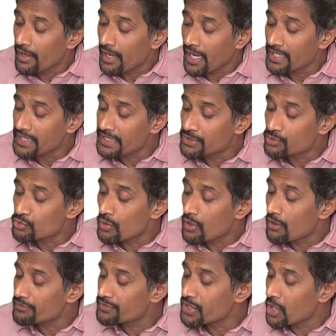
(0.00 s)
any two
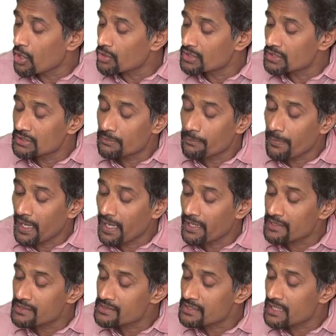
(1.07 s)
of the ordered
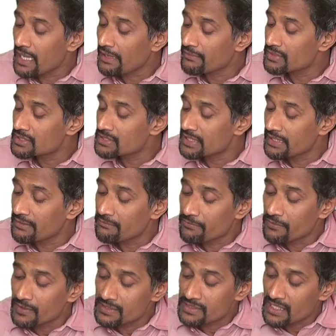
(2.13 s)
pairs have the same
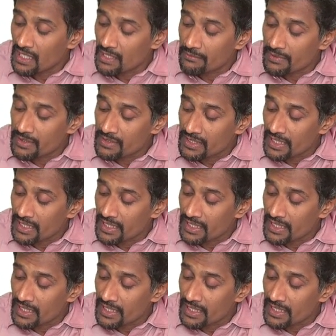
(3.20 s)
first element.